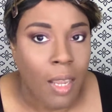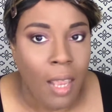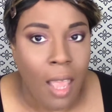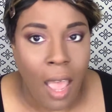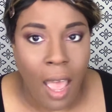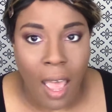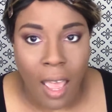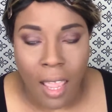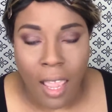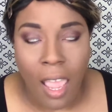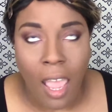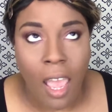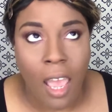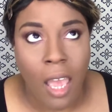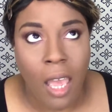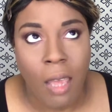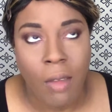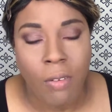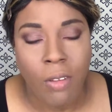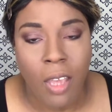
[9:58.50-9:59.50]
I
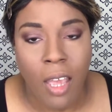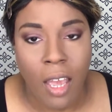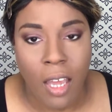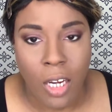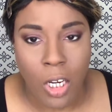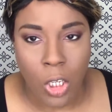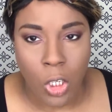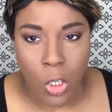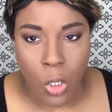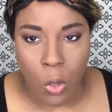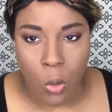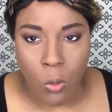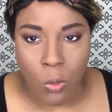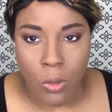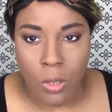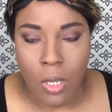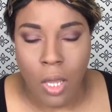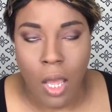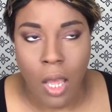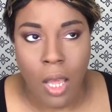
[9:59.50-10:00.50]
have kind of
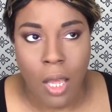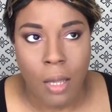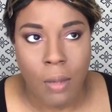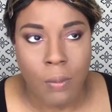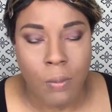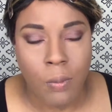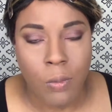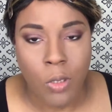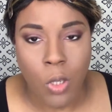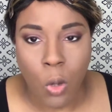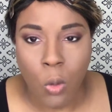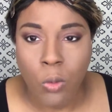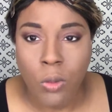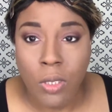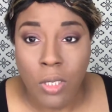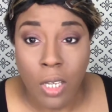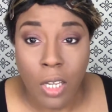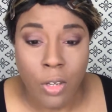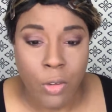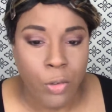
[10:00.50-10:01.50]
golden
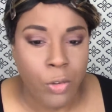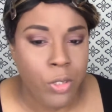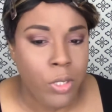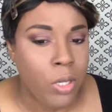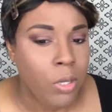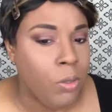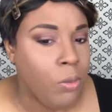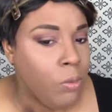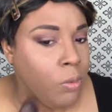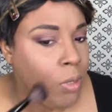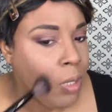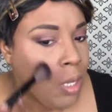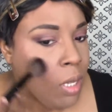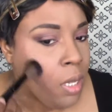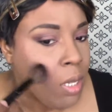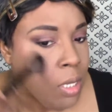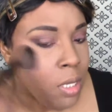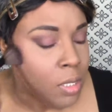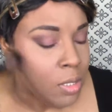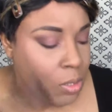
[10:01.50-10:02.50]
undertone,
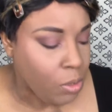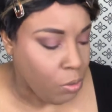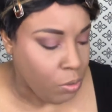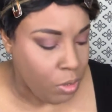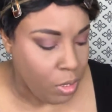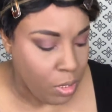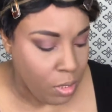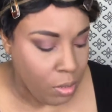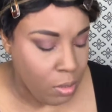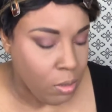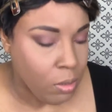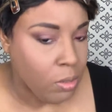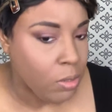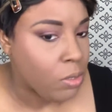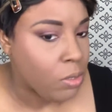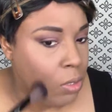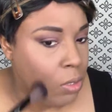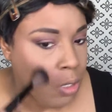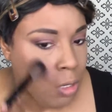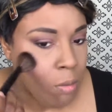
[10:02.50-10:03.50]
so this looks
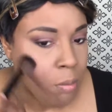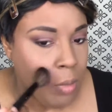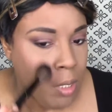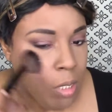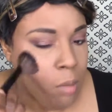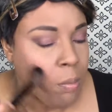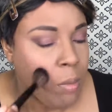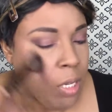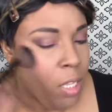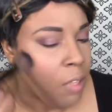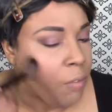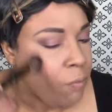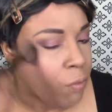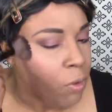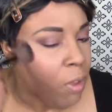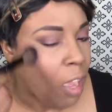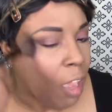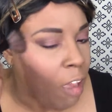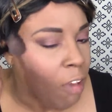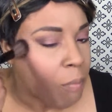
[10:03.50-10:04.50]
on me. But if you
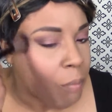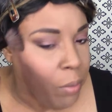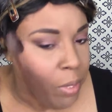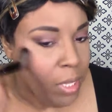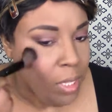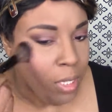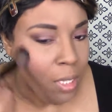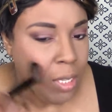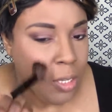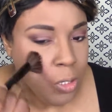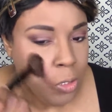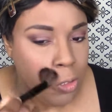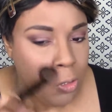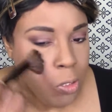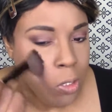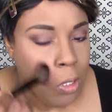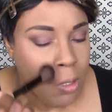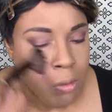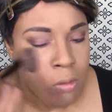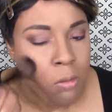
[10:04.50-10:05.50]
have pink
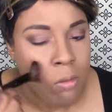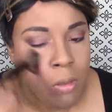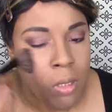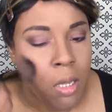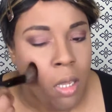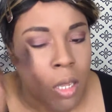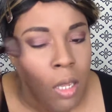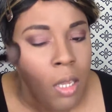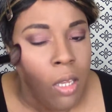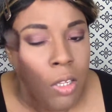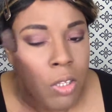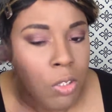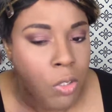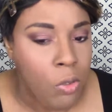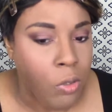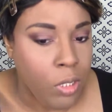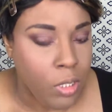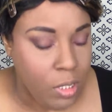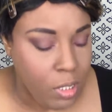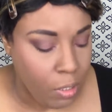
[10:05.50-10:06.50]
undertone, you
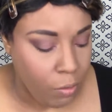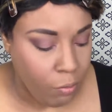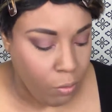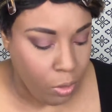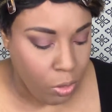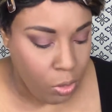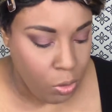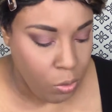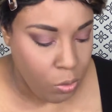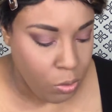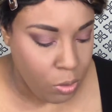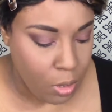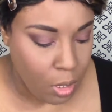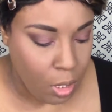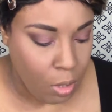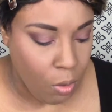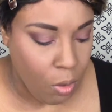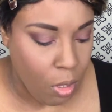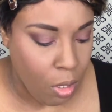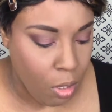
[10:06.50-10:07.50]
could definitely use
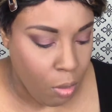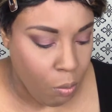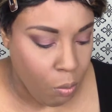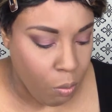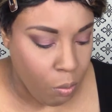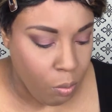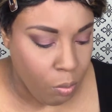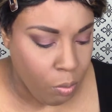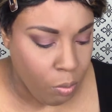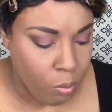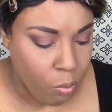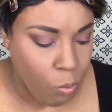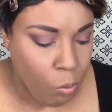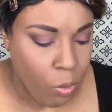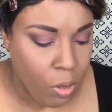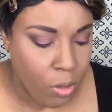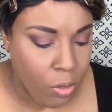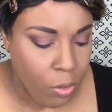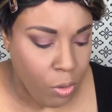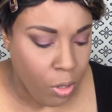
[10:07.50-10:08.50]
one
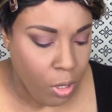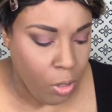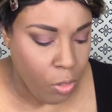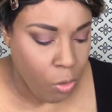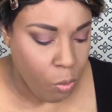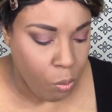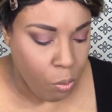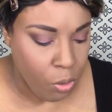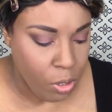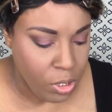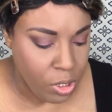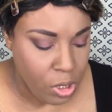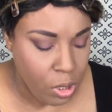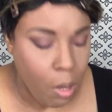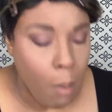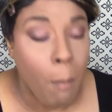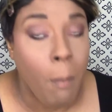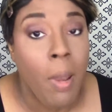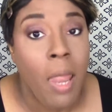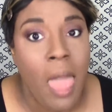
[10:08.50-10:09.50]
of their other
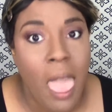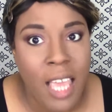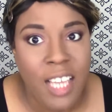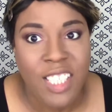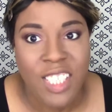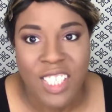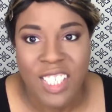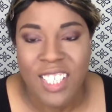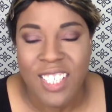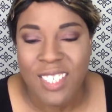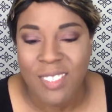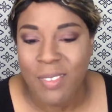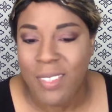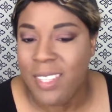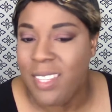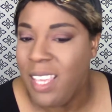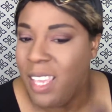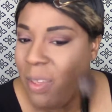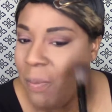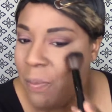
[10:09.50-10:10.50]
blushes with
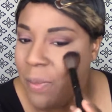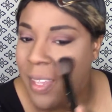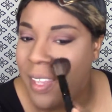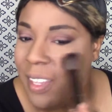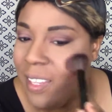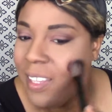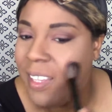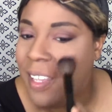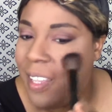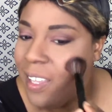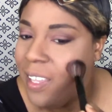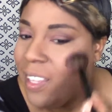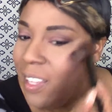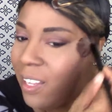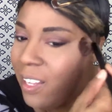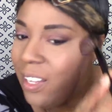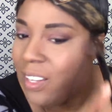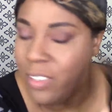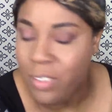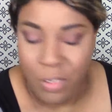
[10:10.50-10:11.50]
a pink
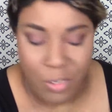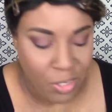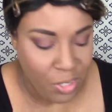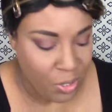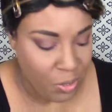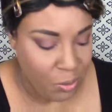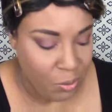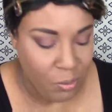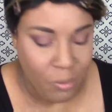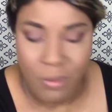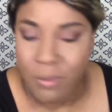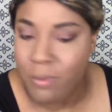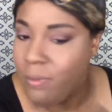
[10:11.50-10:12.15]
undertone.